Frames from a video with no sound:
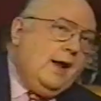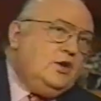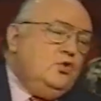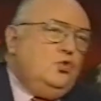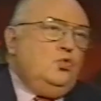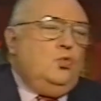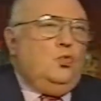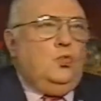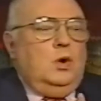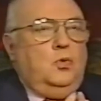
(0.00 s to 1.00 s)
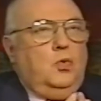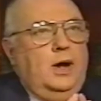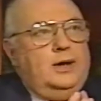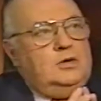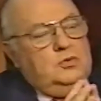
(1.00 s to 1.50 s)
do
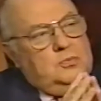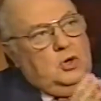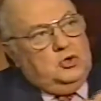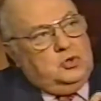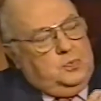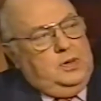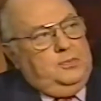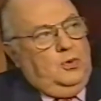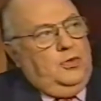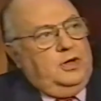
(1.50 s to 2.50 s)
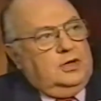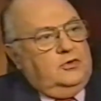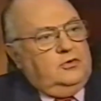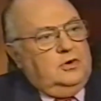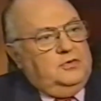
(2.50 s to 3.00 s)
most people think
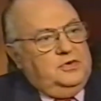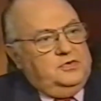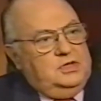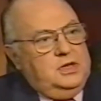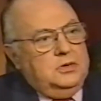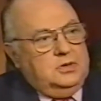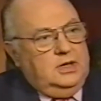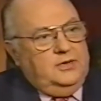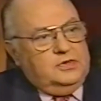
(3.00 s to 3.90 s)
conservatives don't have a